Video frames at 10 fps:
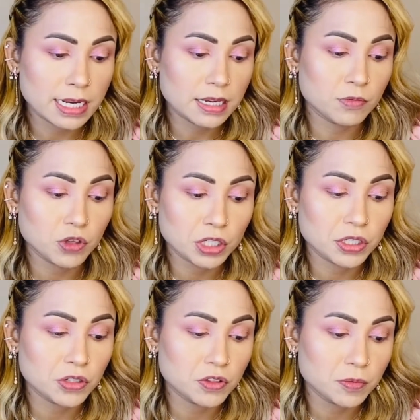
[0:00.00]
I'm going to
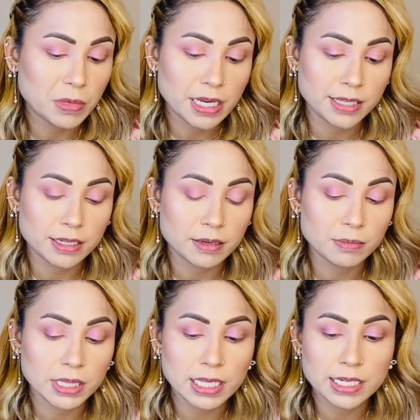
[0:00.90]
use my
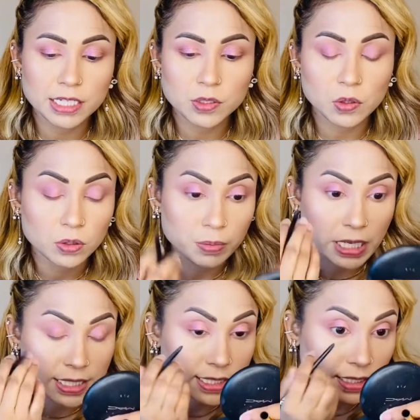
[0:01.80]
Milani Kohl
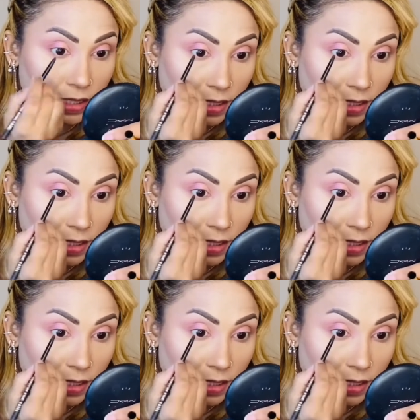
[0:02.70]
pencil.